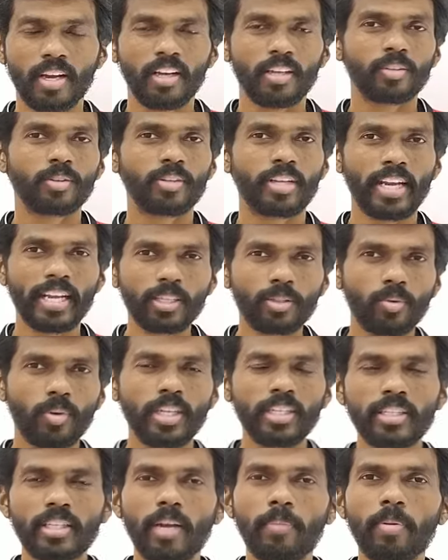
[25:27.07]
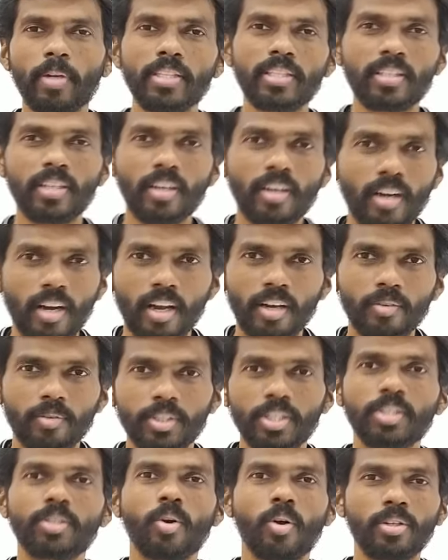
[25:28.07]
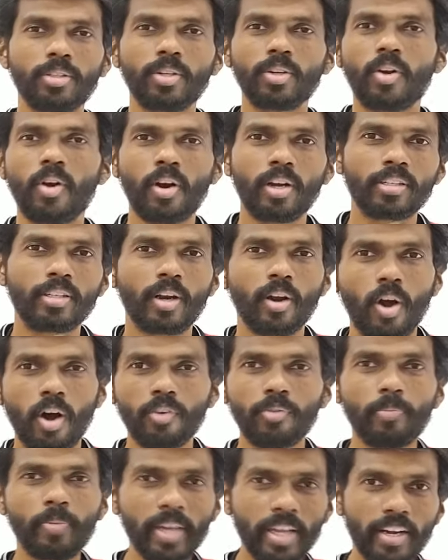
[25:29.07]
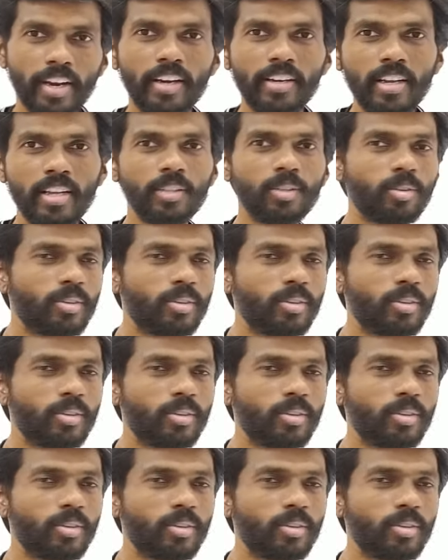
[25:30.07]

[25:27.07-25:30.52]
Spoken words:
So the next one is Kepler's third law, which is also called the law of period.